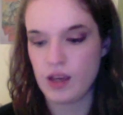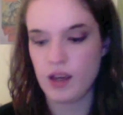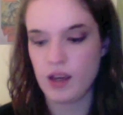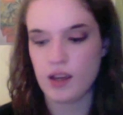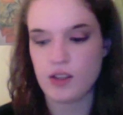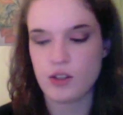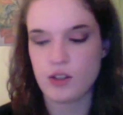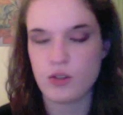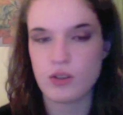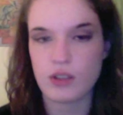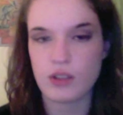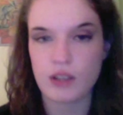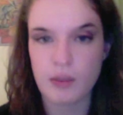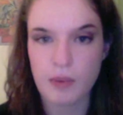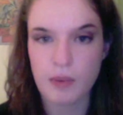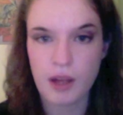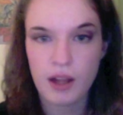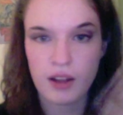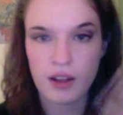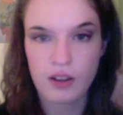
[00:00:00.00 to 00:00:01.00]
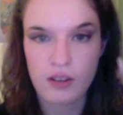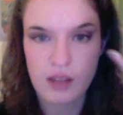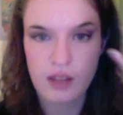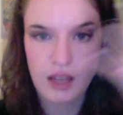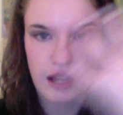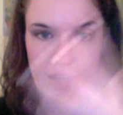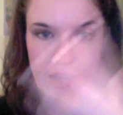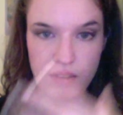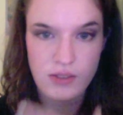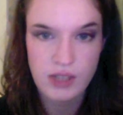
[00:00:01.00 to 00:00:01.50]
is use a lip color that
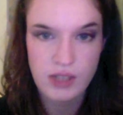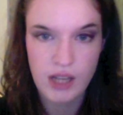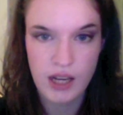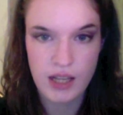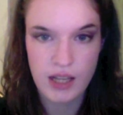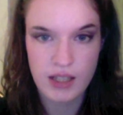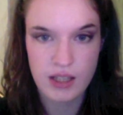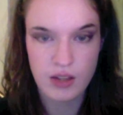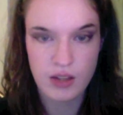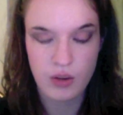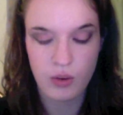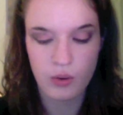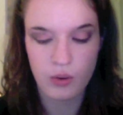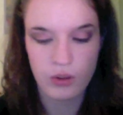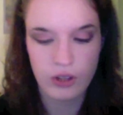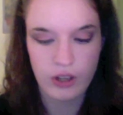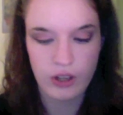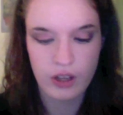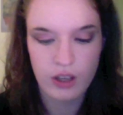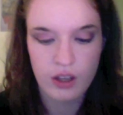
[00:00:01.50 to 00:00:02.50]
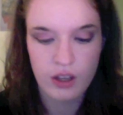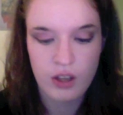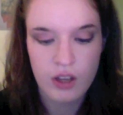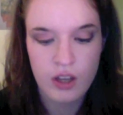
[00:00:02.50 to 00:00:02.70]
kind of ties in the whole look.